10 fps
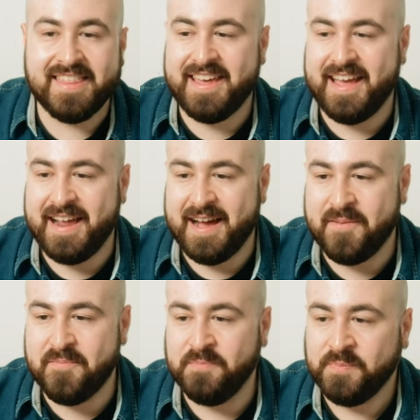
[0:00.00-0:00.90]
than,
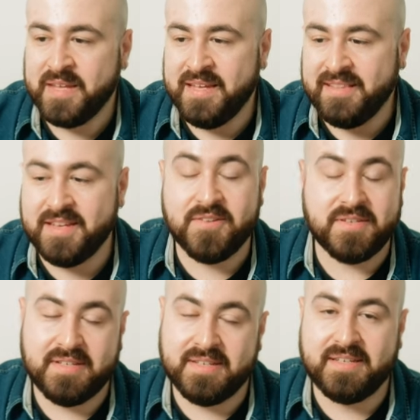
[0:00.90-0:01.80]
um, than
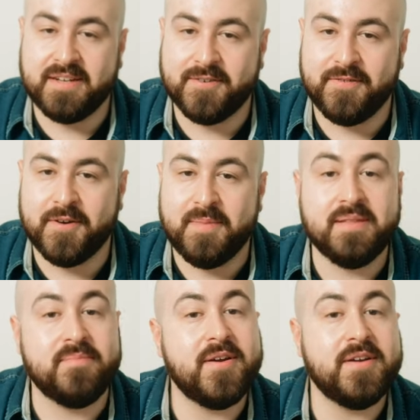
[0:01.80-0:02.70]
using 600 film.
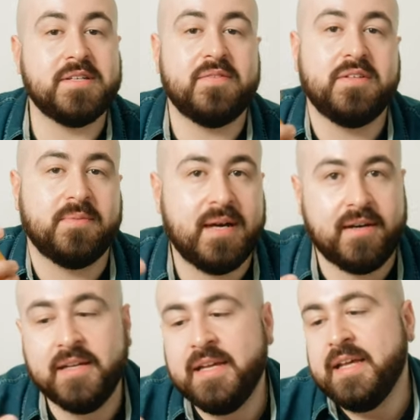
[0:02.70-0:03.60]
And the bonus of it as
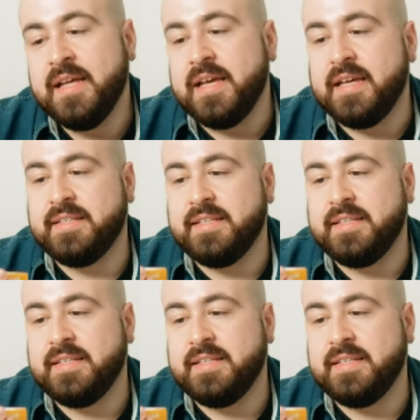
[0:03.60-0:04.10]
well is